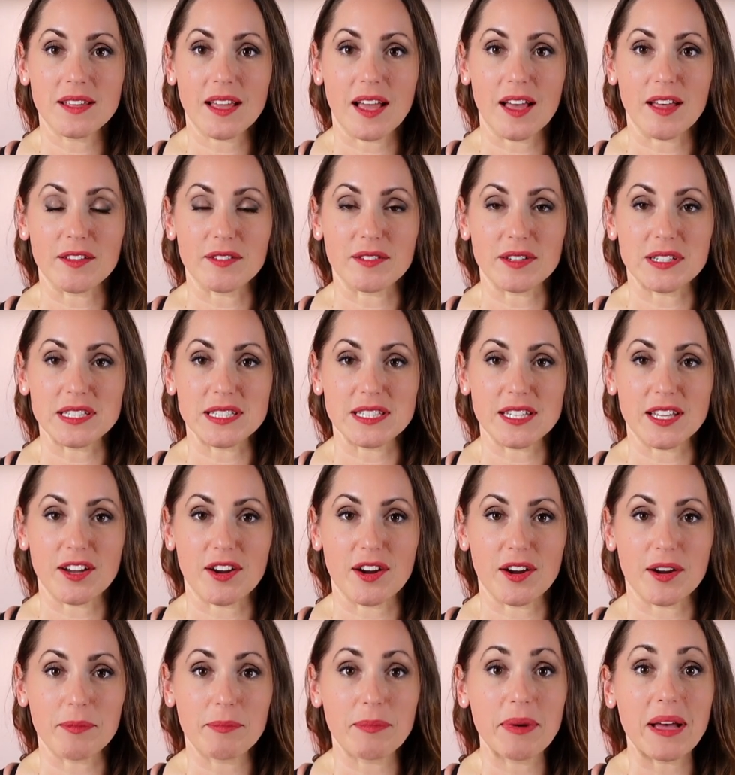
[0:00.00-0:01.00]
calories they
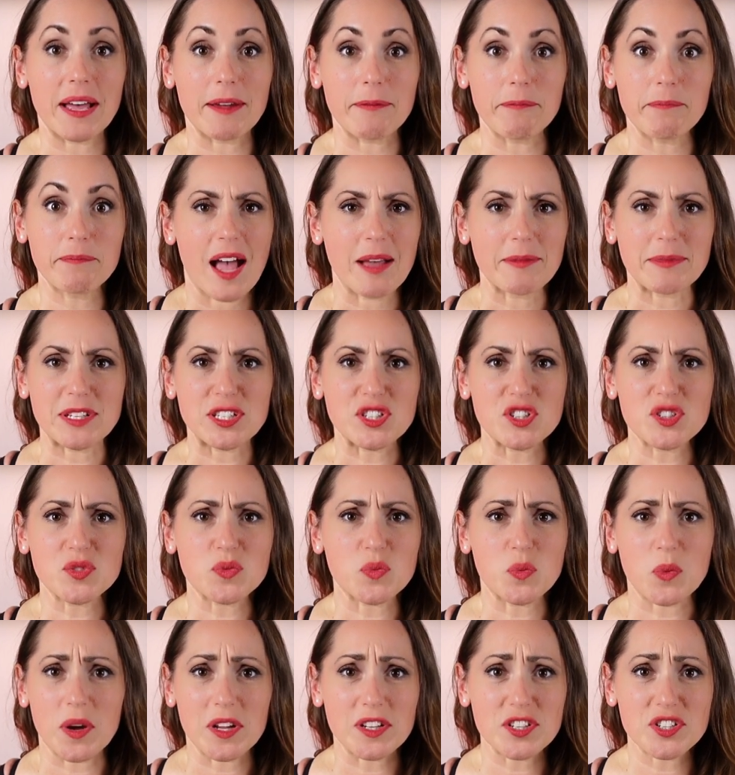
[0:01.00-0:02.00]
are, but I mean, just
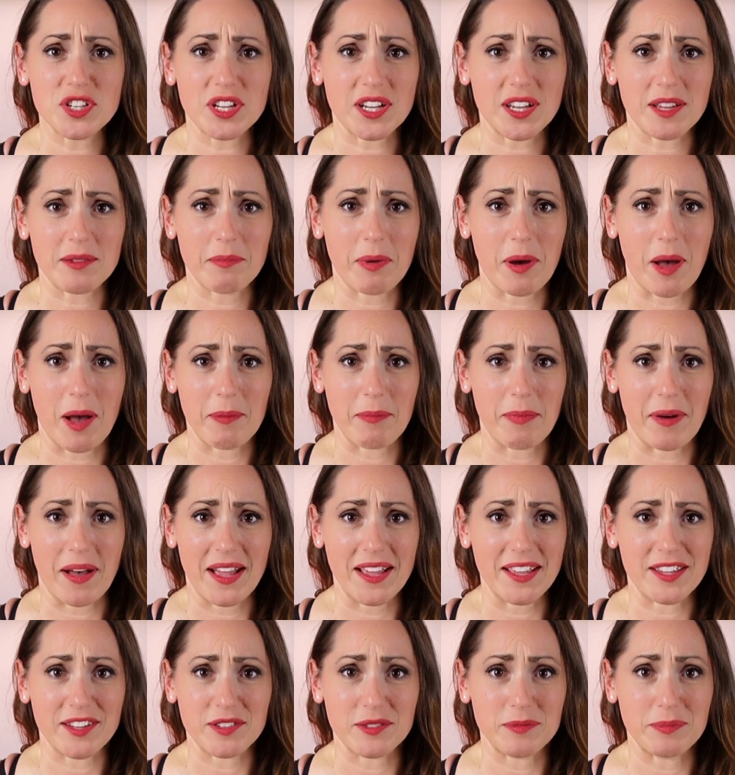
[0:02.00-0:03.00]
one chicken pot
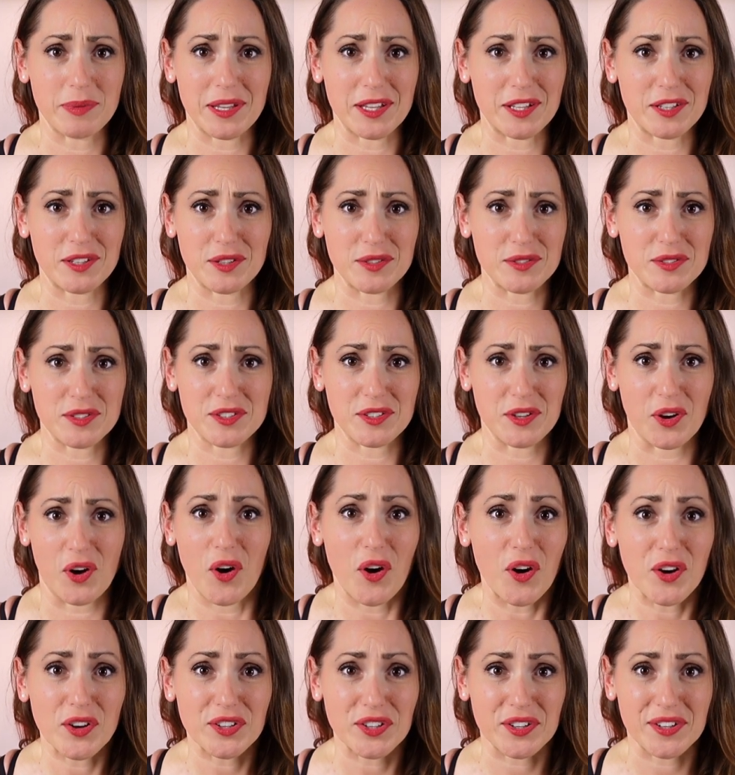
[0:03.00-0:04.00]
pie could be close to
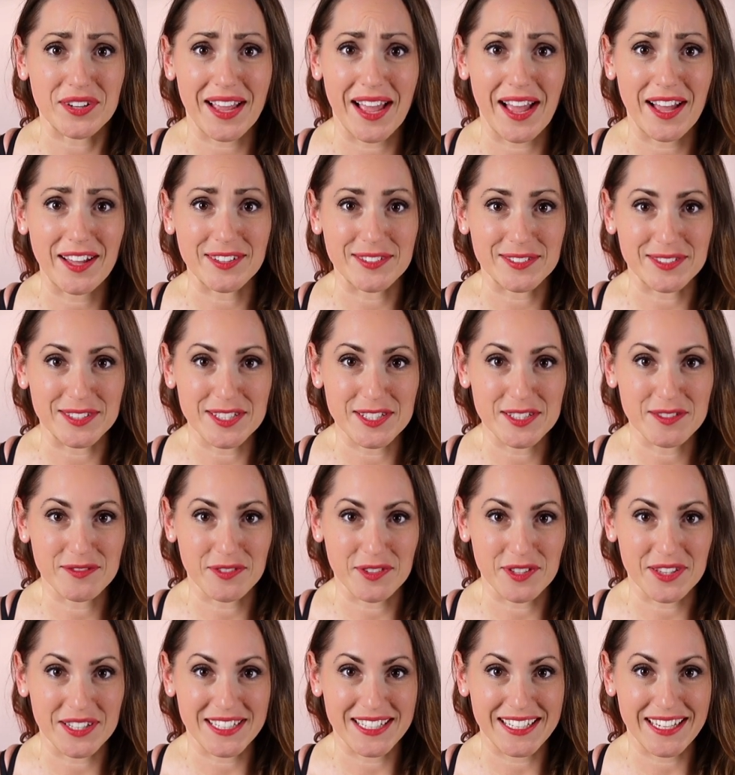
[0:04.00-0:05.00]
all your calories
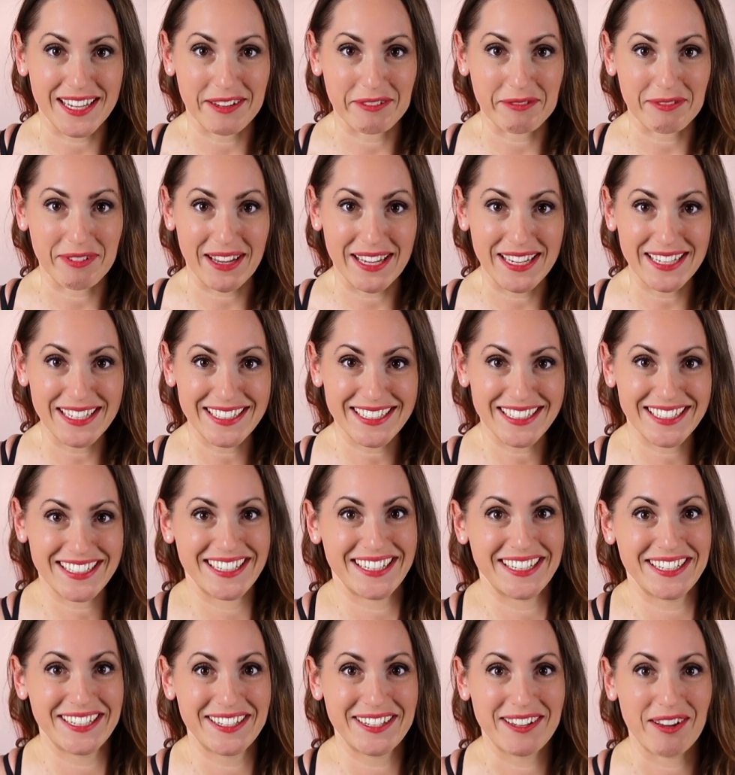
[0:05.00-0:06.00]
for the day, right?
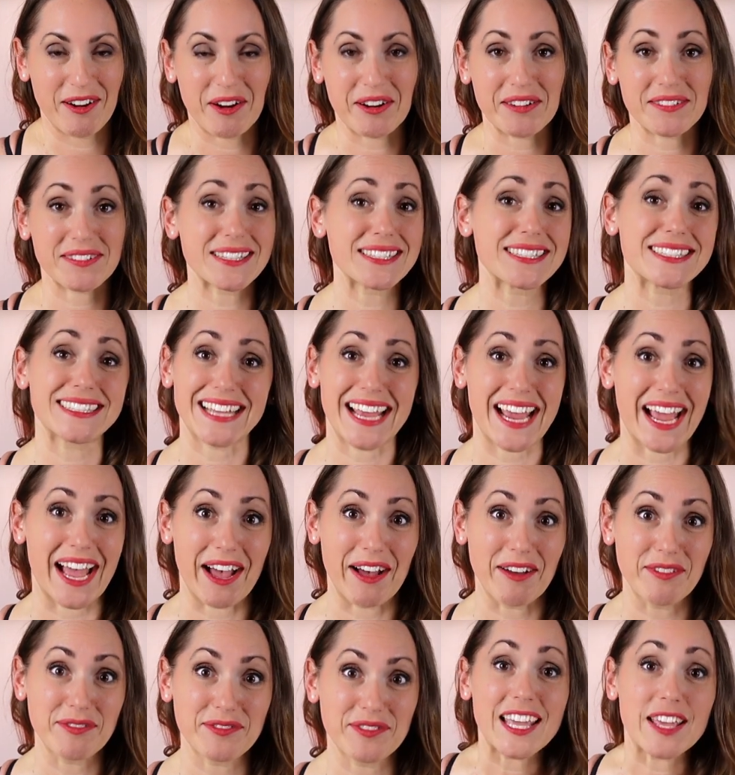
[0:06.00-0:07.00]
Or at least
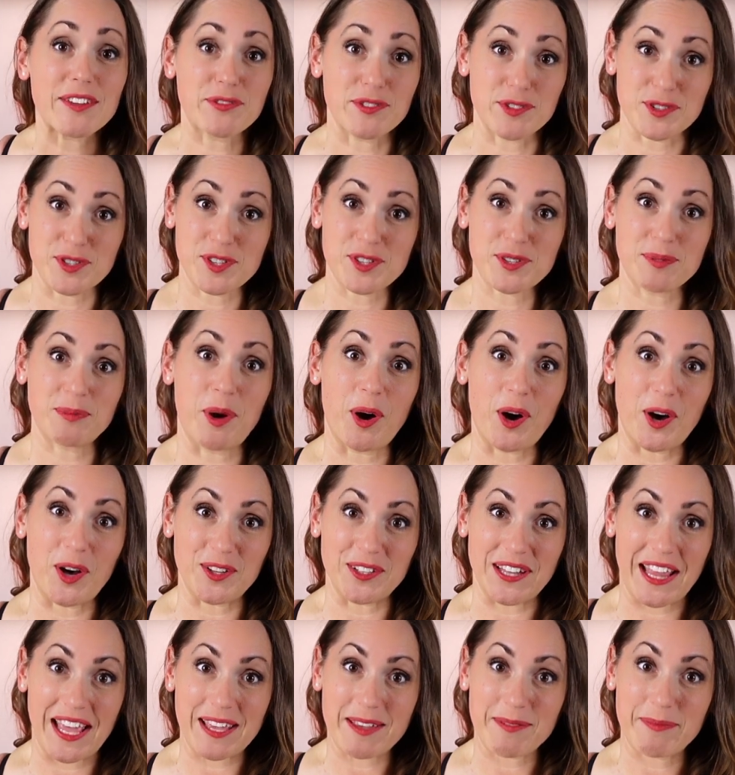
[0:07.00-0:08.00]
half, if you're small
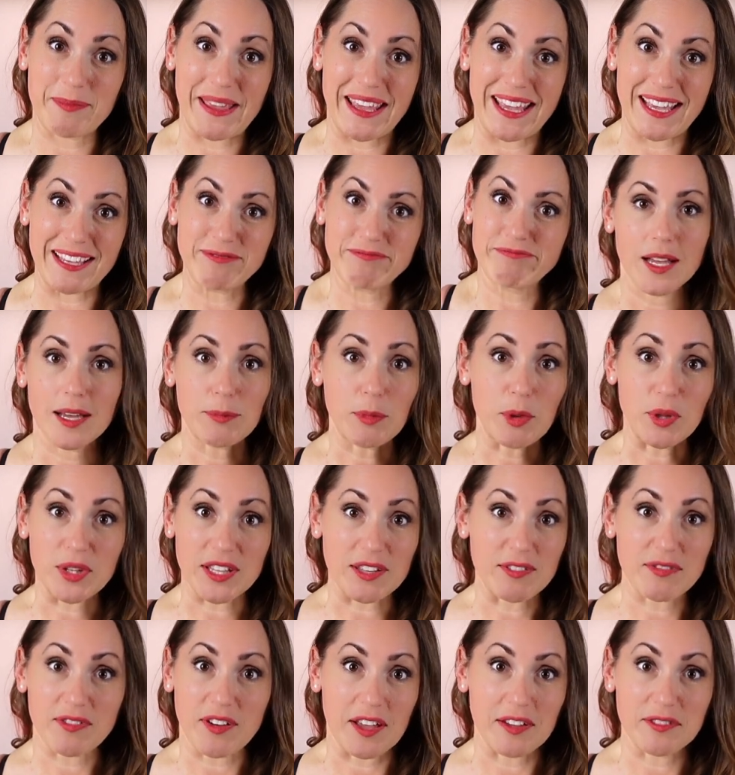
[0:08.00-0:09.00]
like me. I'm
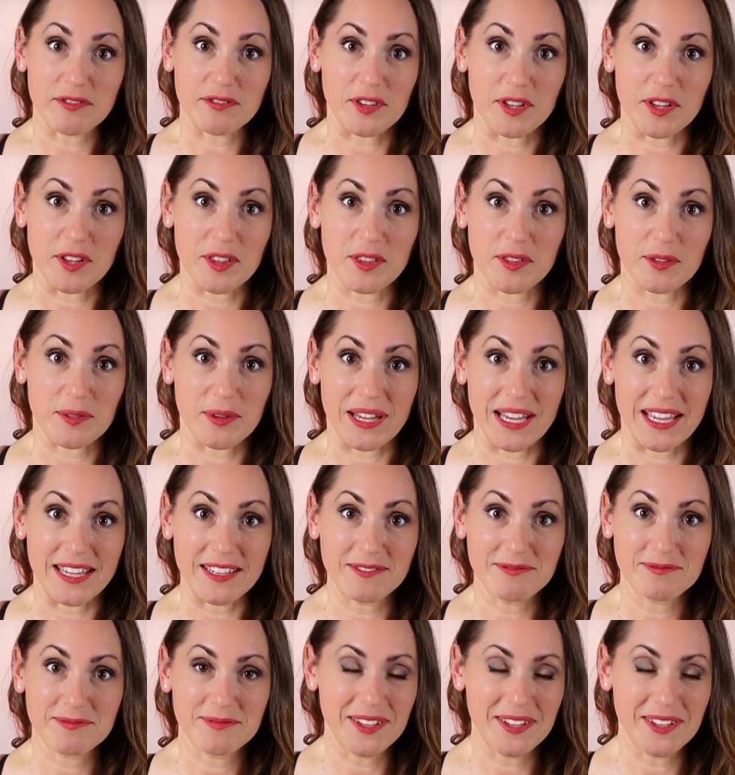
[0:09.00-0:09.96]
only 5'3", 5'2½.